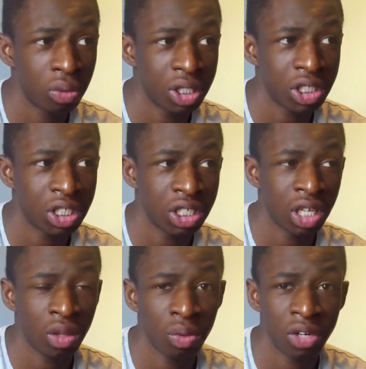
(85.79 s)
which is
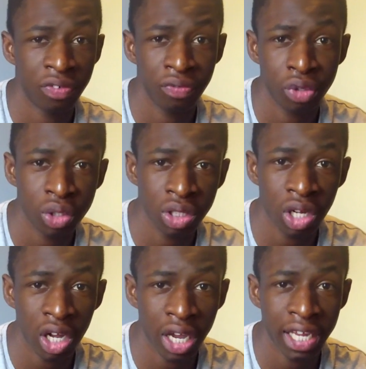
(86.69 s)
another word for
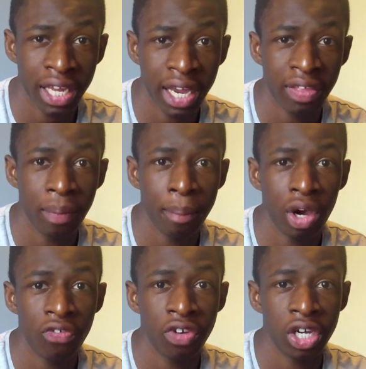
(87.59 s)
rooster, aka the
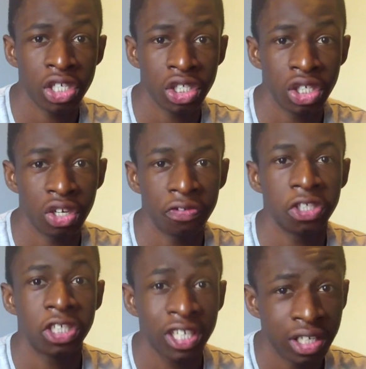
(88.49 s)
male version of a
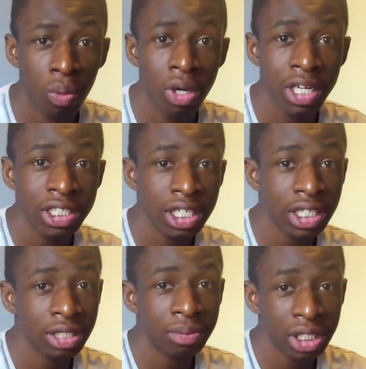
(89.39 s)
chicken. Would I
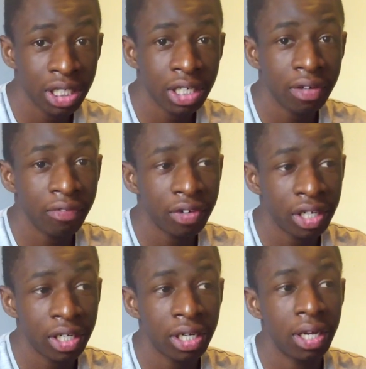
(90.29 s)
suck some chicken
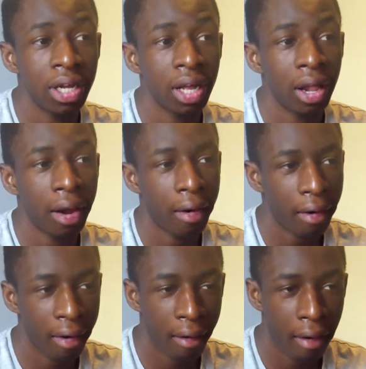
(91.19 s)
for
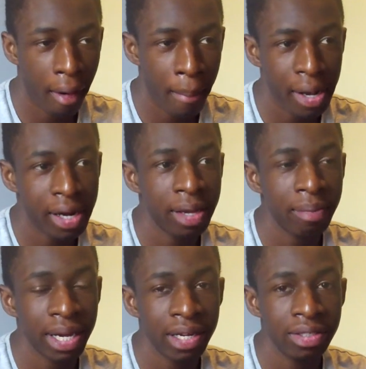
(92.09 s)
£1 million?
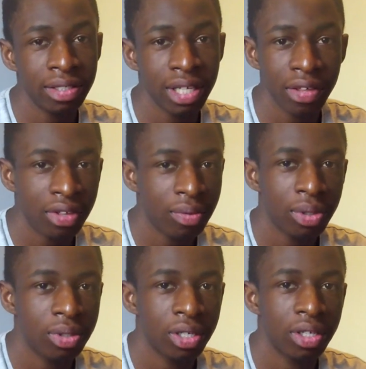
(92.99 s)
I think
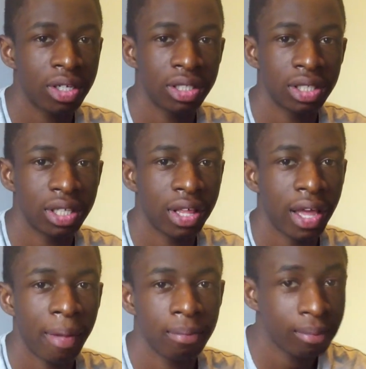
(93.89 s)
we all know the answer to that.